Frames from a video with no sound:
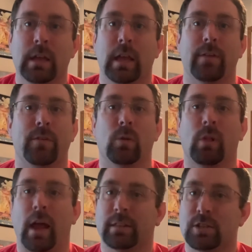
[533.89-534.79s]
If you
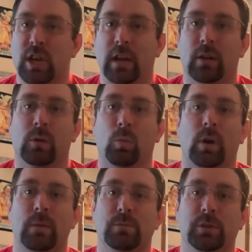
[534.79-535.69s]
like the channel and
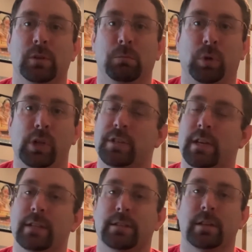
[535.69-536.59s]
what I'm doing, please
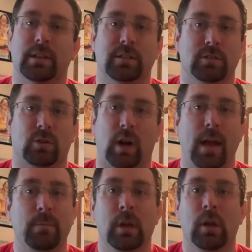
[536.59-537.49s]
hit
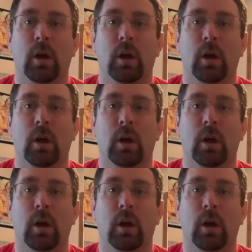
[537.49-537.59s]
subscribe.